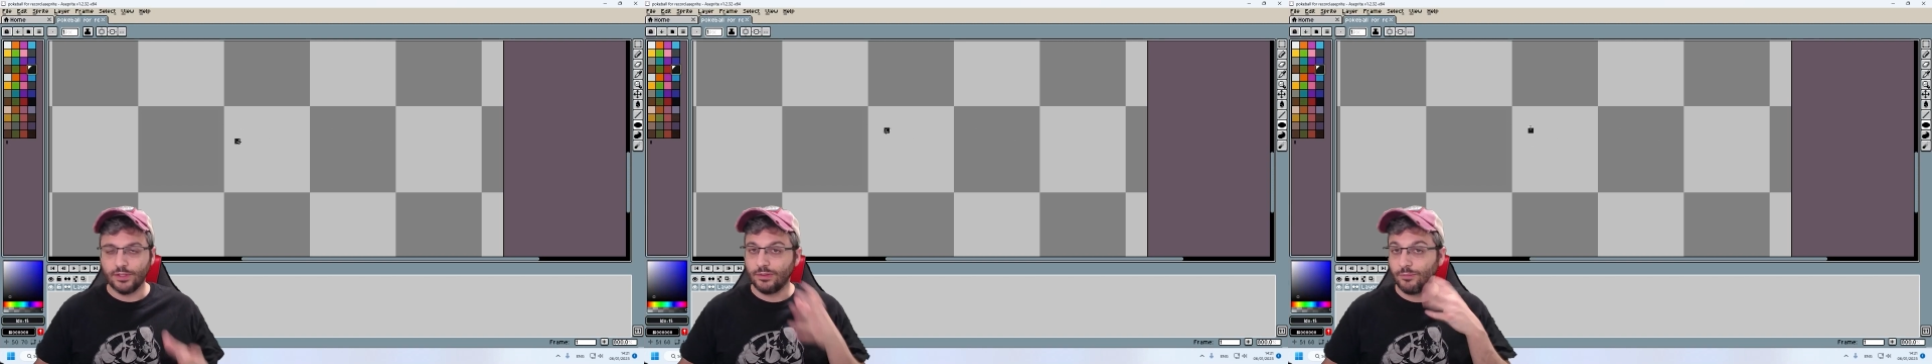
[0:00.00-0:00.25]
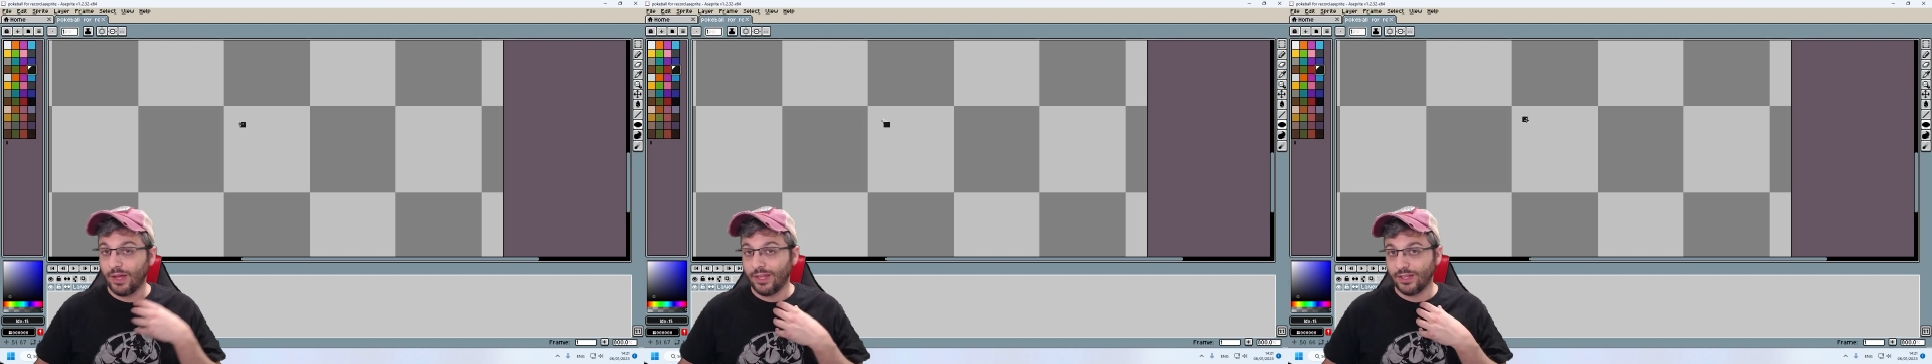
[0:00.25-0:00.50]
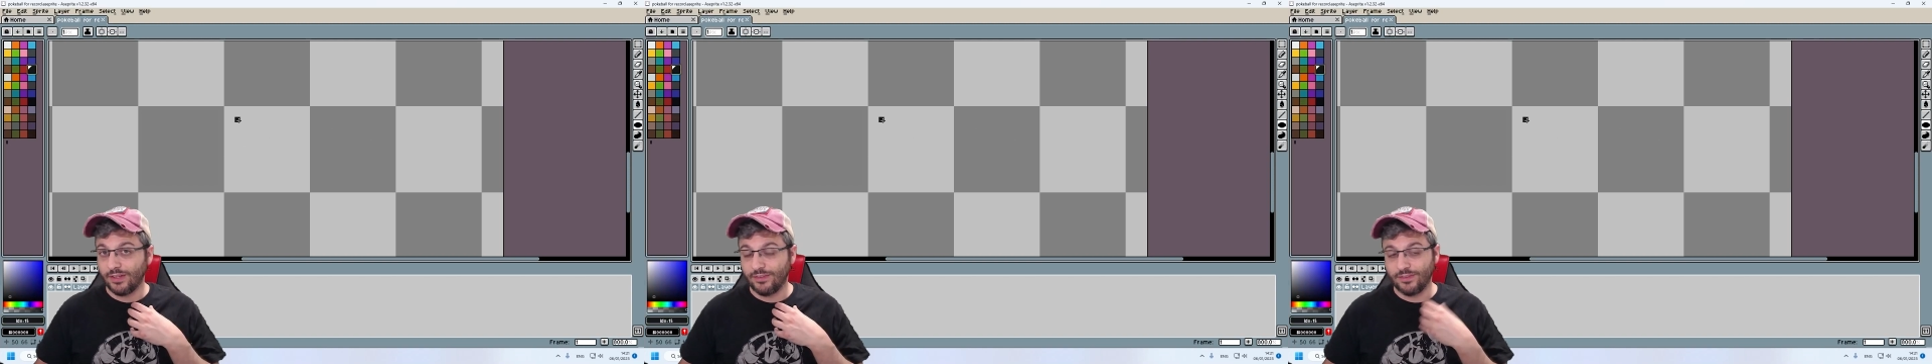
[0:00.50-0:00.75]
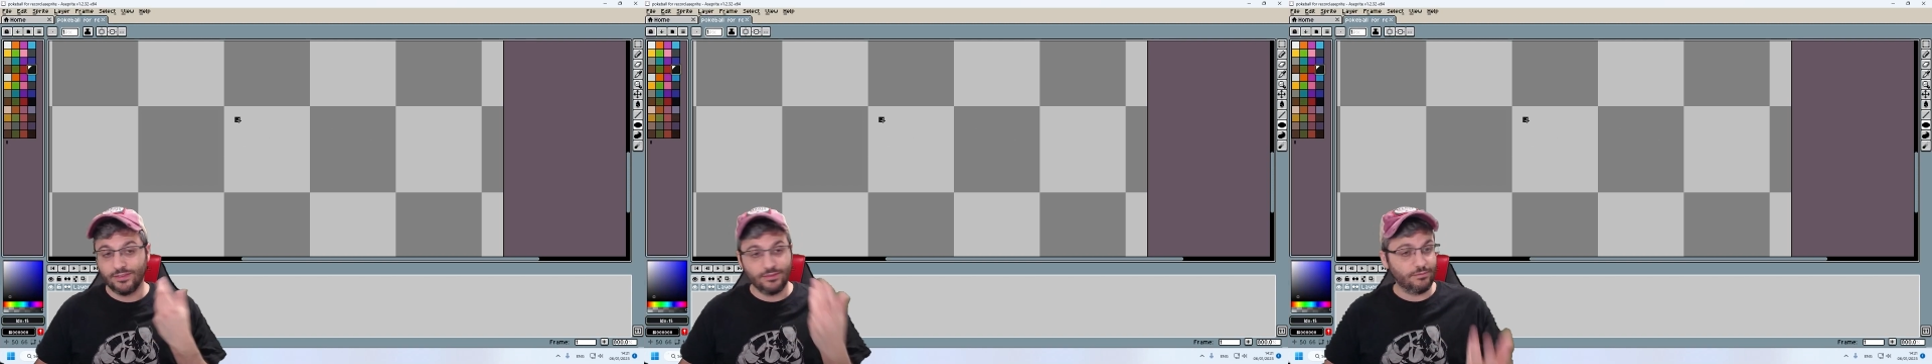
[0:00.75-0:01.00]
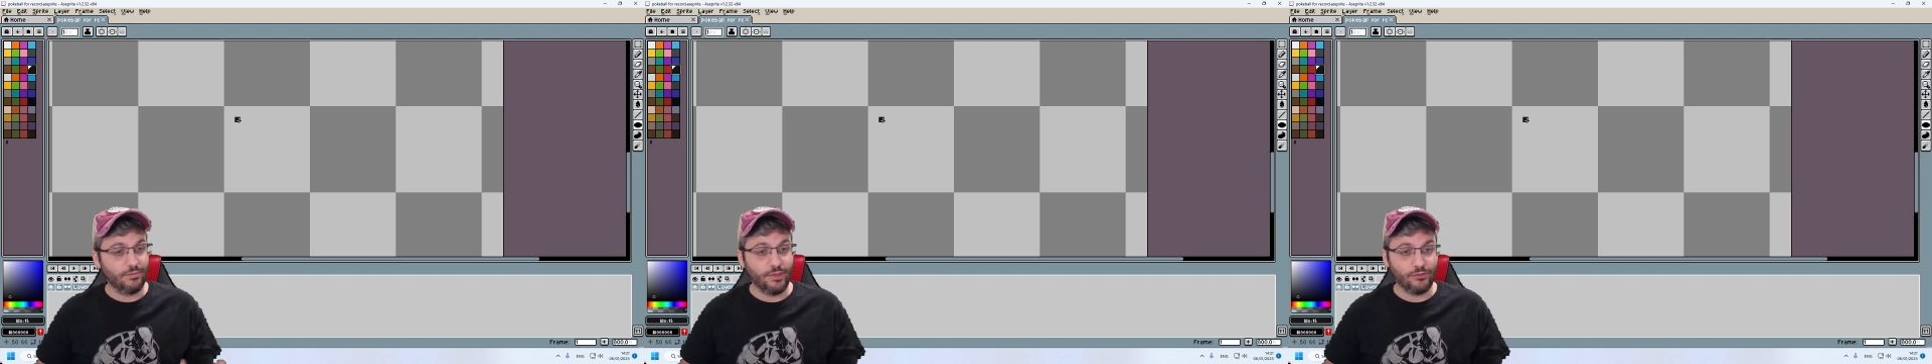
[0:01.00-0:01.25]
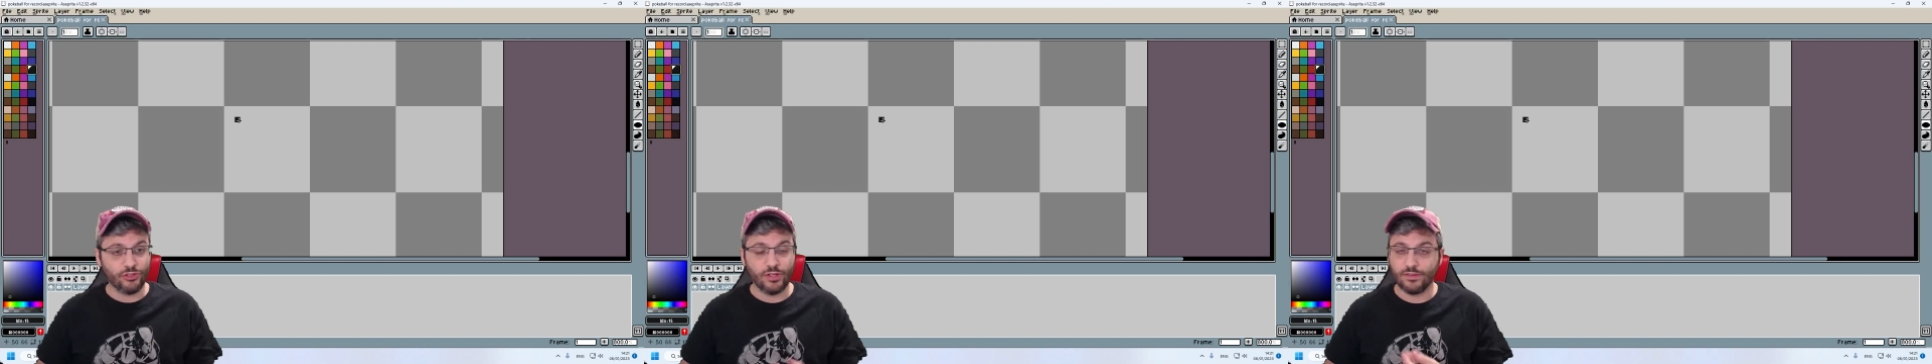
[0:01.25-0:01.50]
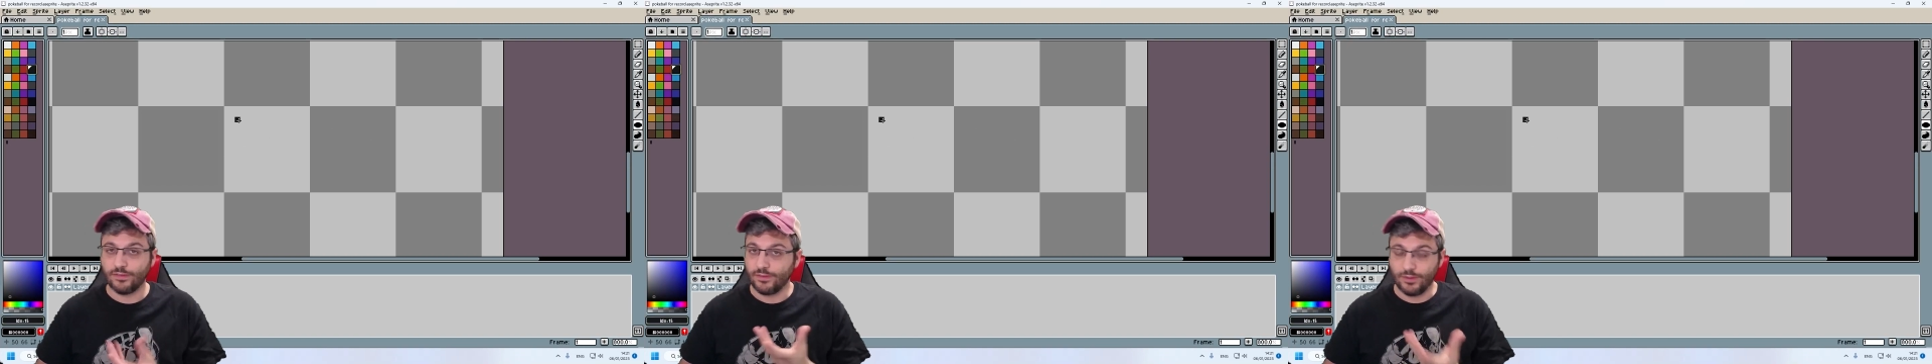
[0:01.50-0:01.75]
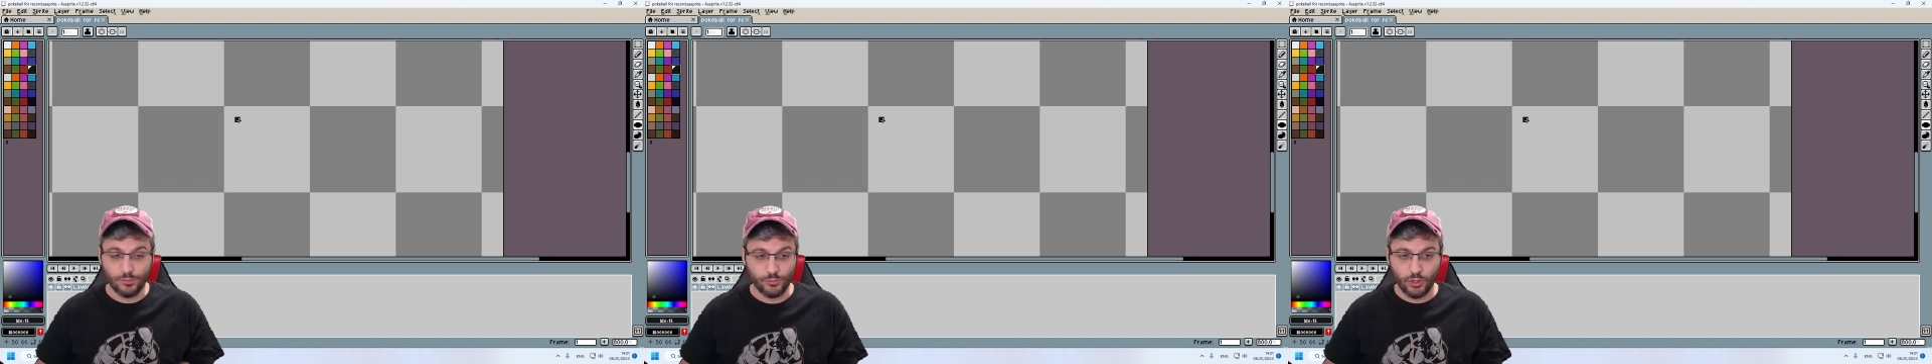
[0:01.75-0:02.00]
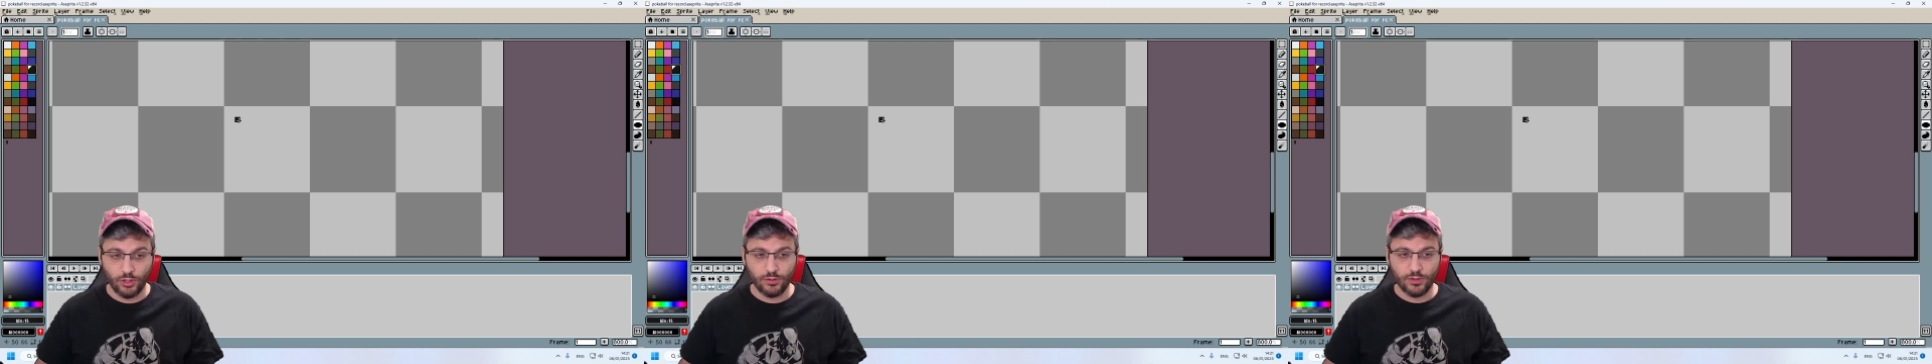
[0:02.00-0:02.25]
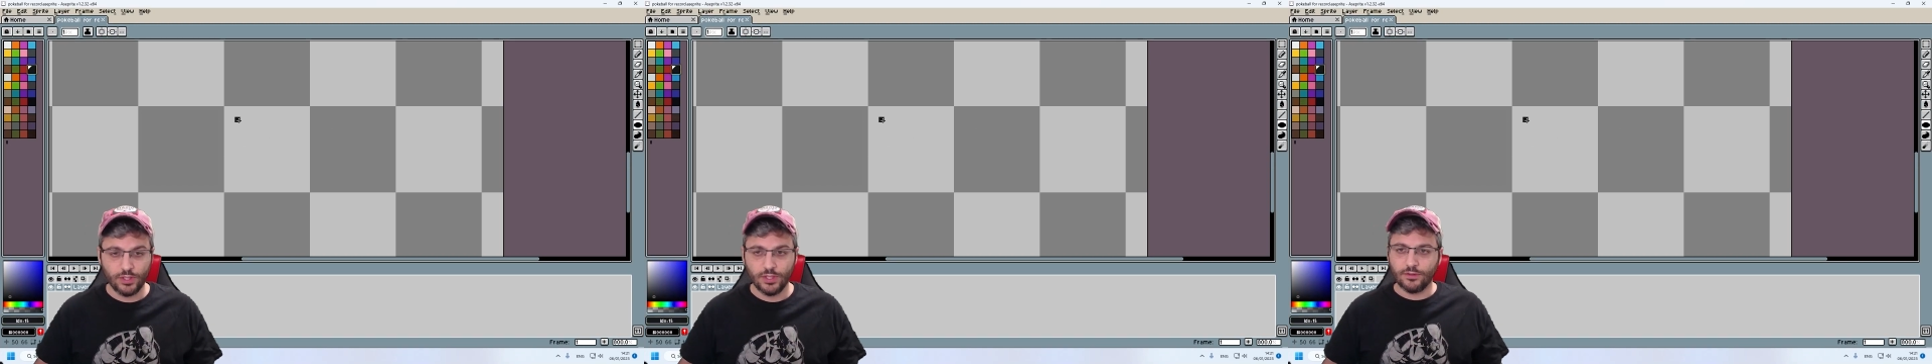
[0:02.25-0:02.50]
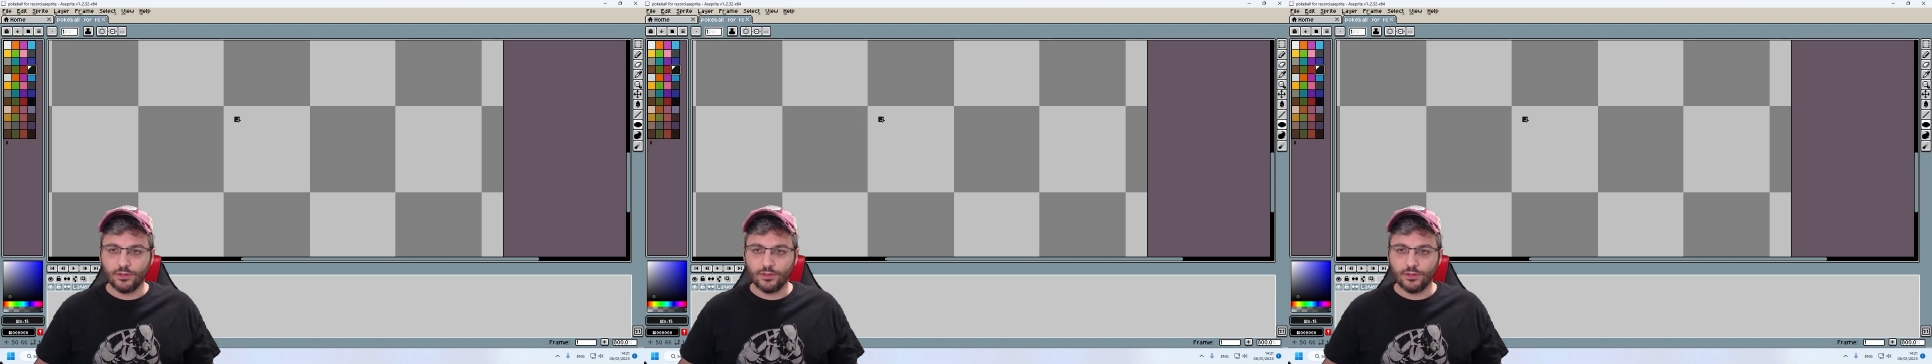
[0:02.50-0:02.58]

in my case, just a ball.